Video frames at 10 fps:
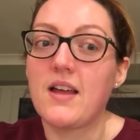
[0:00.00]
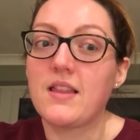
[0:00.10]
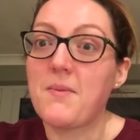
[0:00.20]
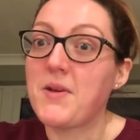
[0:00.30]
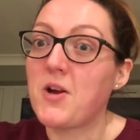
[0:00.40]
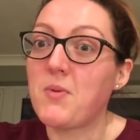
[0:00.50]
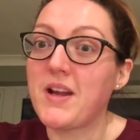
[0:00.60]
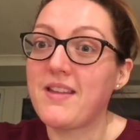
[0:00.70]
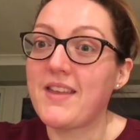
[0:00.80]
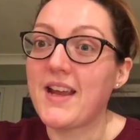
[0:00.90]
let me know
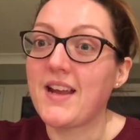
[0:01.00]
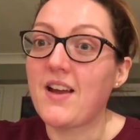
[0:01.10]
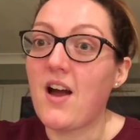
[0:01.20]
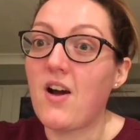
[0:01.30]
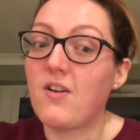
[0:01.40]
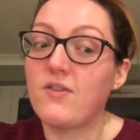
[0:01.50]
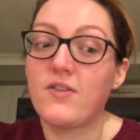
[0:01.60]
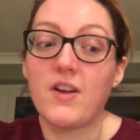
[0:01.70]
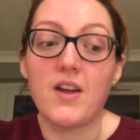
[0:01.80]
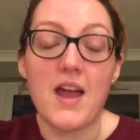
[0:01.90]
what you think of
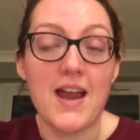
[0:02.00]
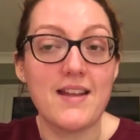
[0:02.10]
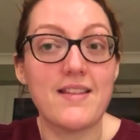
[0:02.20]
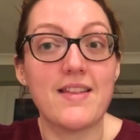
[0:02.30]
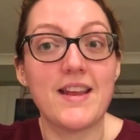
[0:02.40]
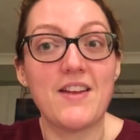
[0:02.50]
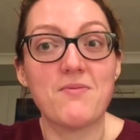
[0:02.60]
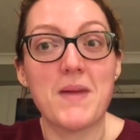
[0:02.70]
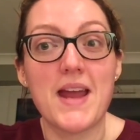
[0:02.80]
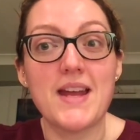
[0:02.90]
anything that you've
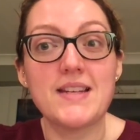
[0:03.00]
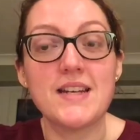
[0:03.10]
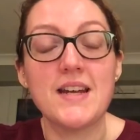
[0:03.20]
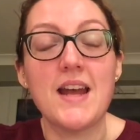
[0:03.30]
made.